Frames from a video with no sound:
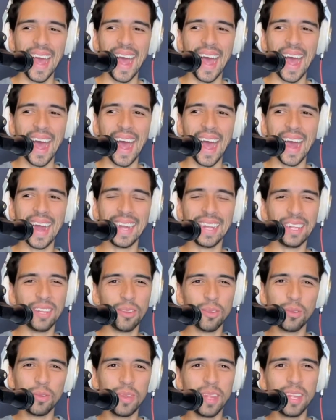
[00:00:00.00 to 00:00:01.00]

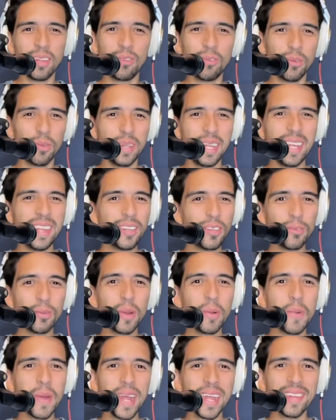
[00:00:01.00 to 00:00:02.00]
and into these 3
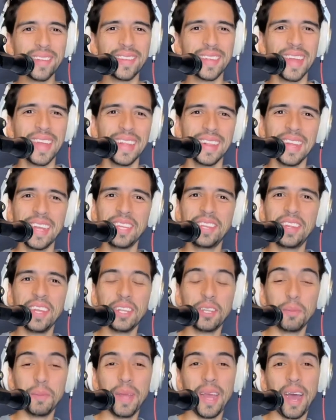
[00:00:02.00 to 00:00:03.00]
weeks, they
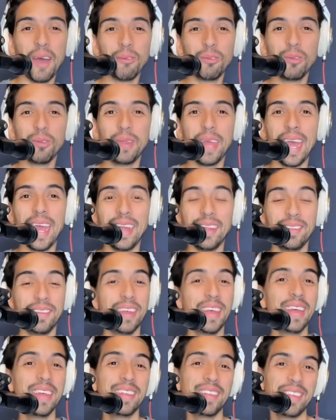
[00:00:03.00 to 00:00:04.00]
teach me how to dance
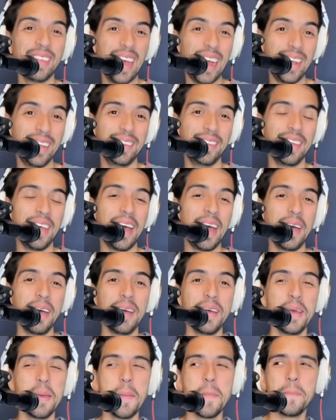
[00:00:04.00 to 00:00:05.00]
salsa,
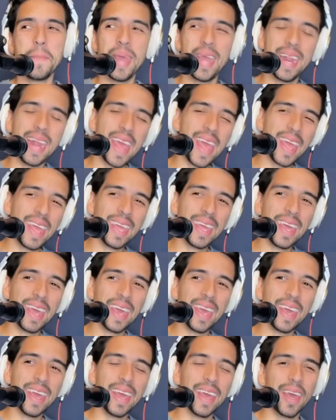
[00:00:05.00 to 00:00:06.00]

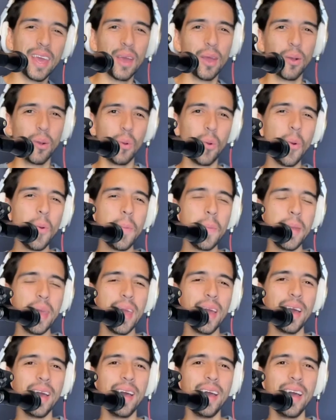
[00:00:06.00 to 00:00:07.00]
merengue,
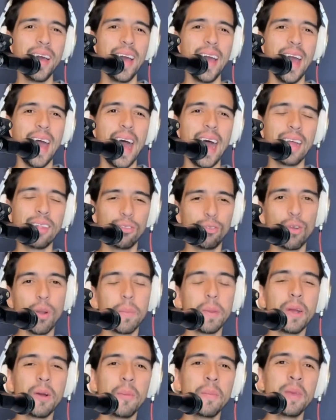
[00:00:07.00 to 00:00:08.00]
cumbia, and
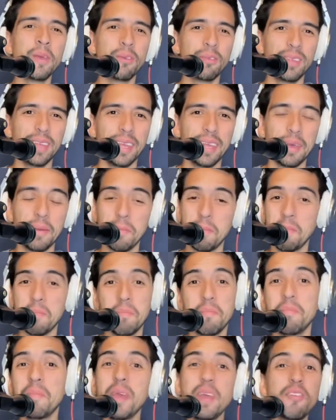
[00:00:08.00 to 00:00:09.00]
tropical music.
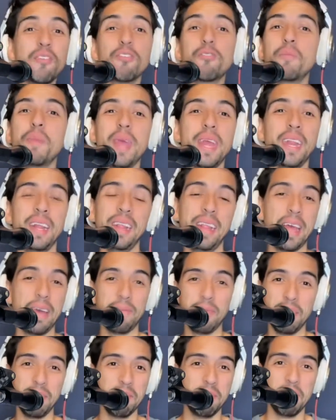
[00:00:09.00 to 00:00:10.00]
Me just being
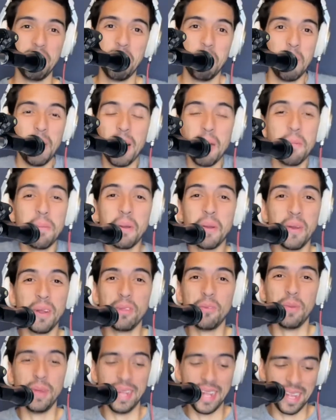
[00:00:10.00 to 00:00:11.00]
11. What am I gonna
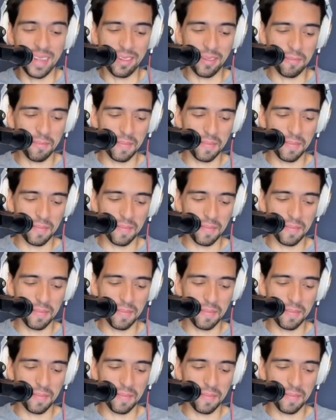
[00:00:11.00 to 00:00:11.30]
do with this?